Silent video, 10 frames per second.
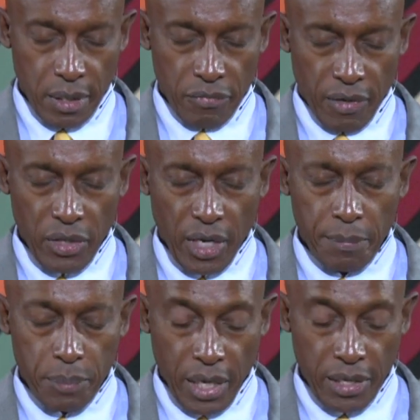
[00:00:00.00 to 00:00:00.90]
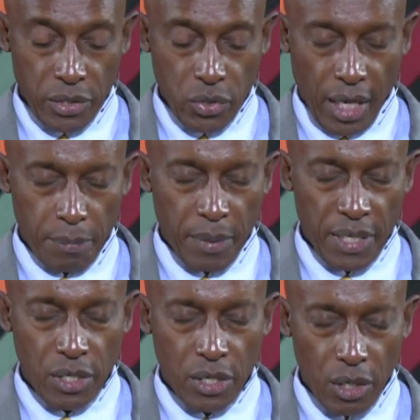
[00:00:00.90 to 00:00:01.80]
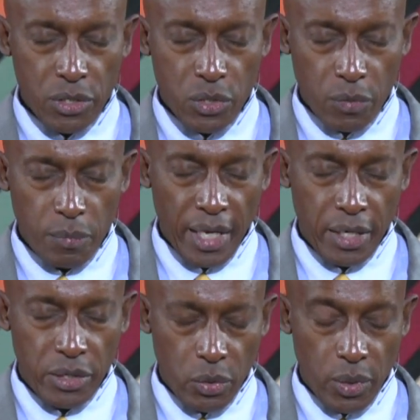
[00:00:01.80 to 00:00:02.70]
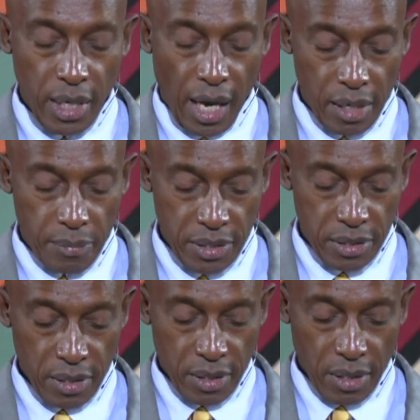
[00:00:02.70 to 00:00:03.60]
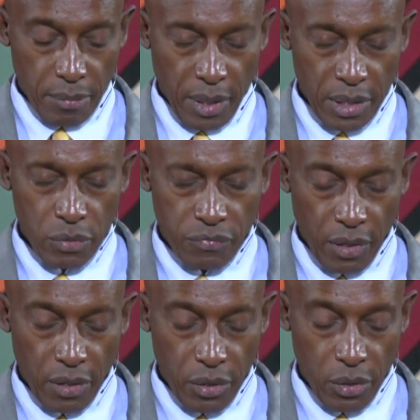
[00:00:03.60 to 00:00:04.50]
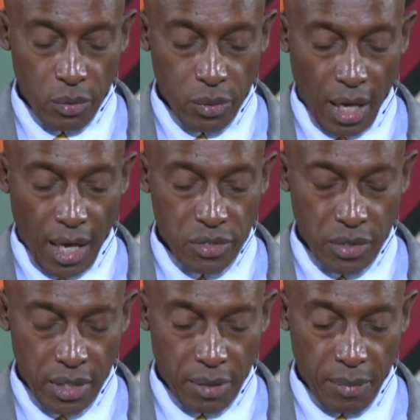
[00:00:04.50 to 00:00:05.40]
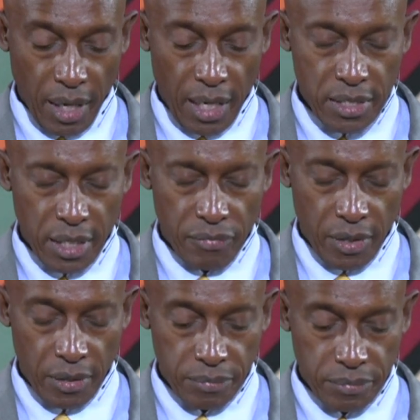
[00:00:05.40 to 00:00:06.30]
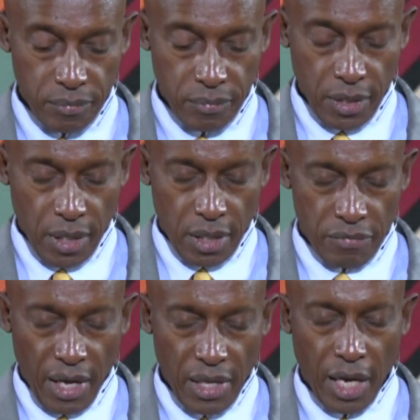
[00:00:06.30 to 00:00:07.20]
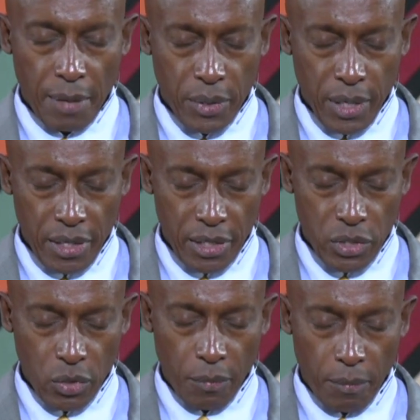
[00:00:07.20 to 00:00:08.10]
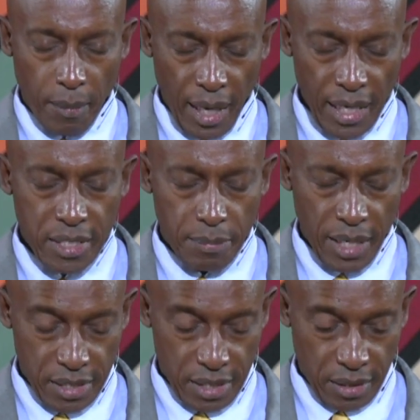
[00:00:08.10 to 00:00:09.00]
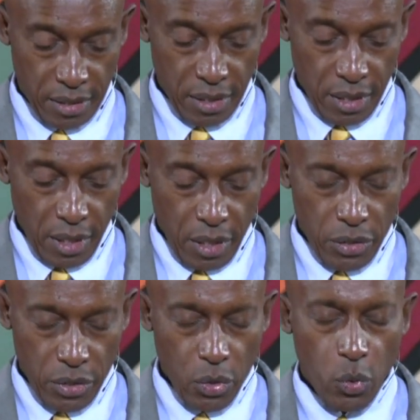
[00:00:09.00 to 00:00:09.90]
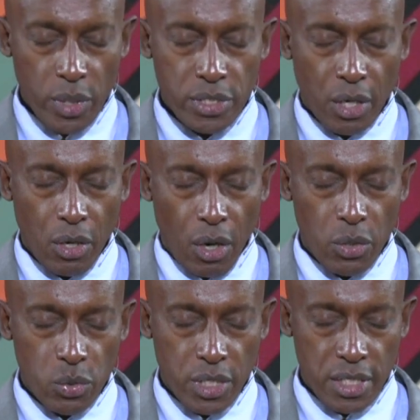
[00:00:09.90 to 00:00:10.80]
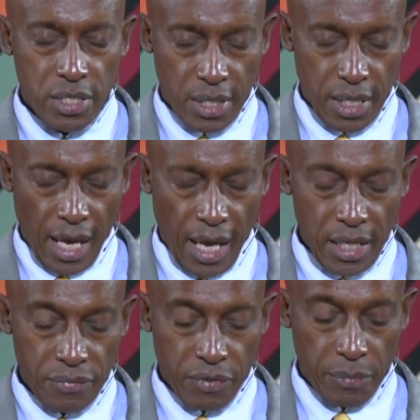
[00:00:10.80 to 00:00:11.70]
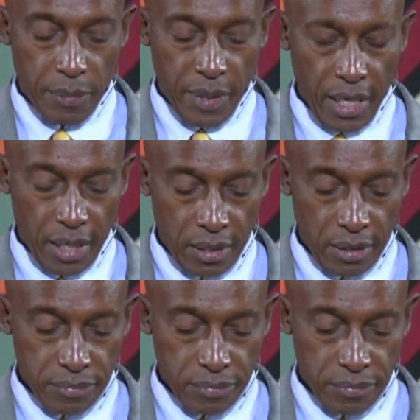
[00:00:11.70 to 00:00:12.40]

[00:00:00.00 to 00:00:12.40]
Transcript: Father, I pray that you'd help us not to make you in our image, but to follow you as Redeemer and Savior. And Father, I pray that your mighty blessing, you who is the God who sees the end from the beginning,